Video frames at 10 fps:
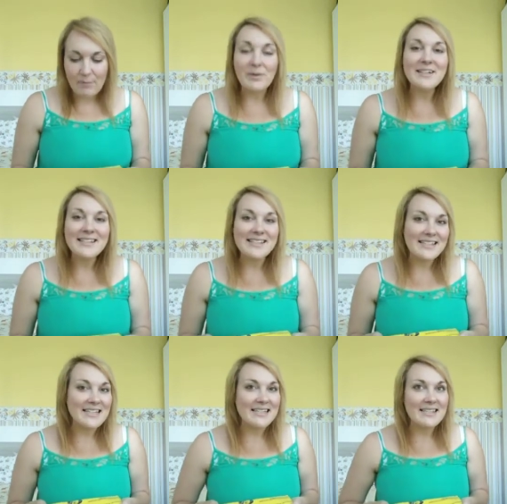but
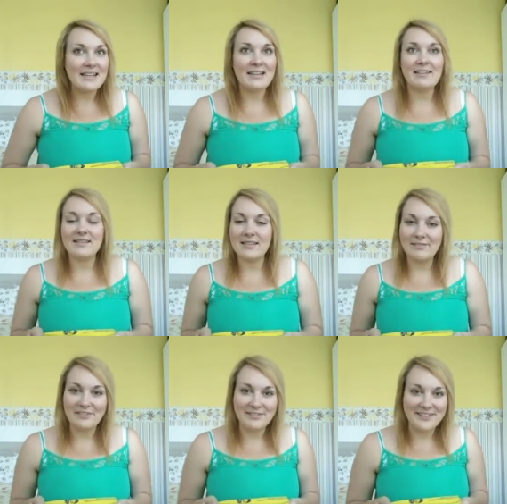since in uh,
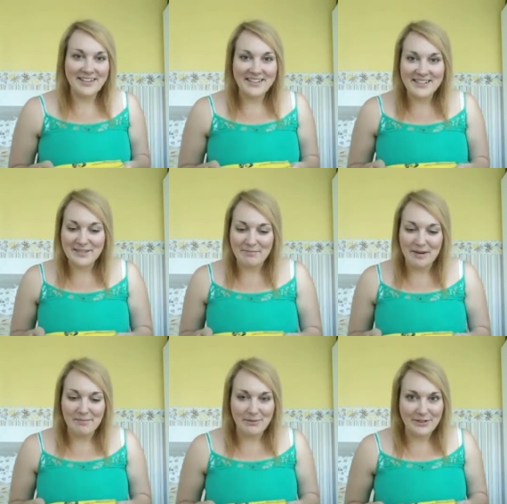several days is
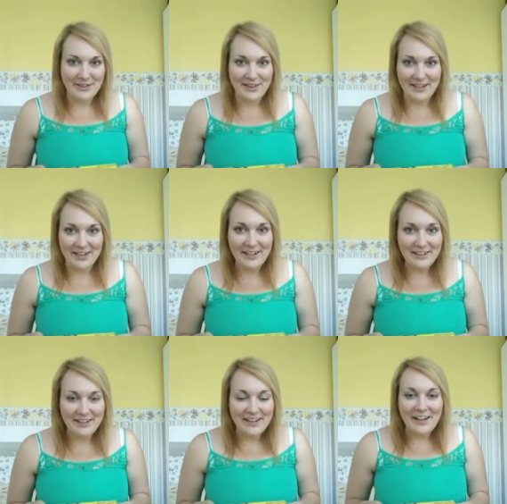my
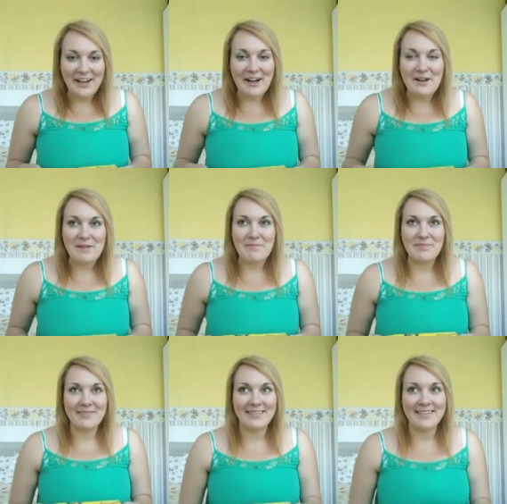birthday um,
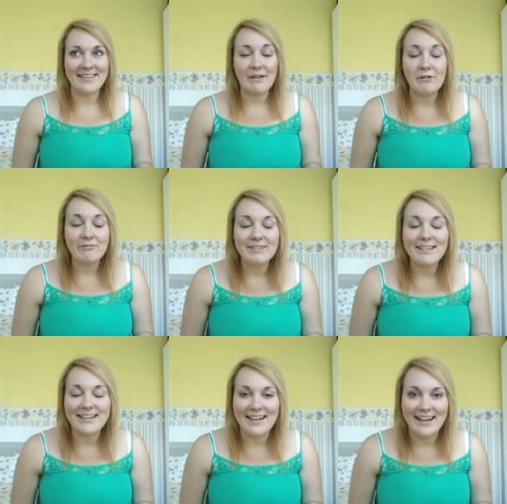they were
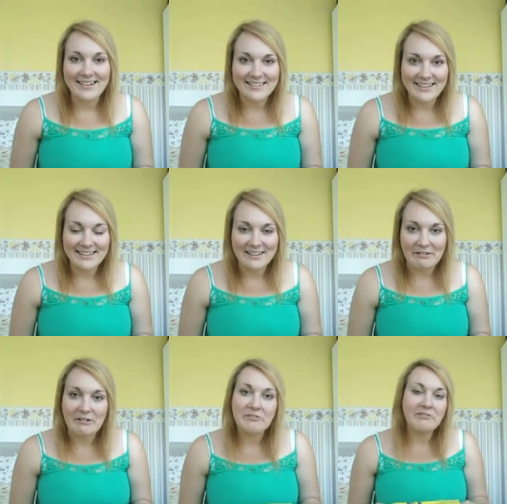really kind and they
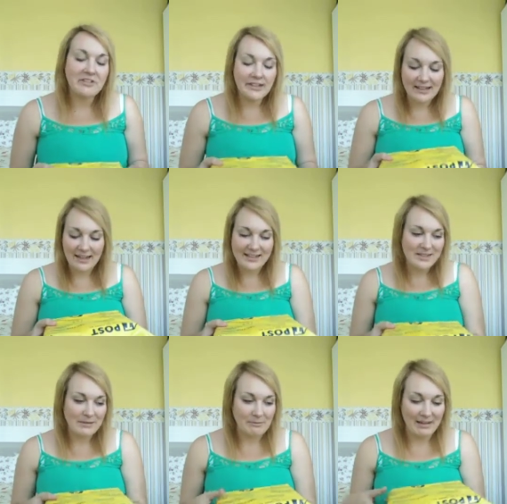were very
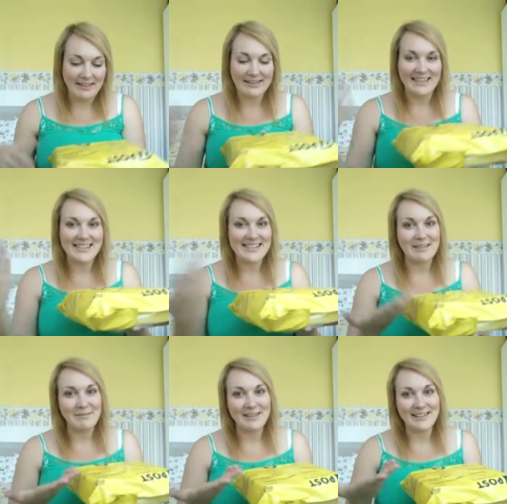nice to me and they
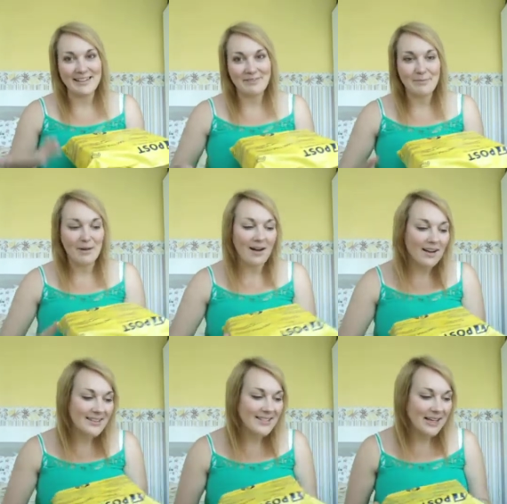sent me a gift
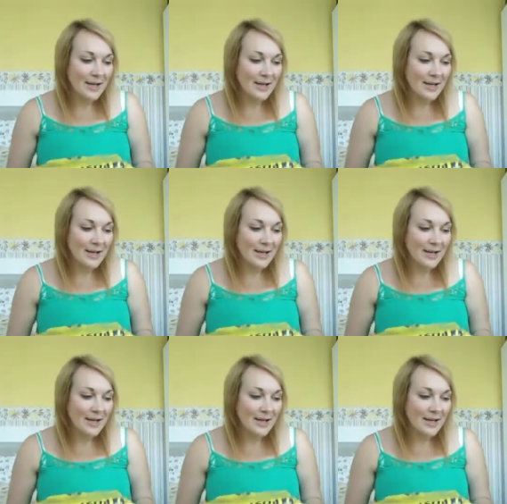box.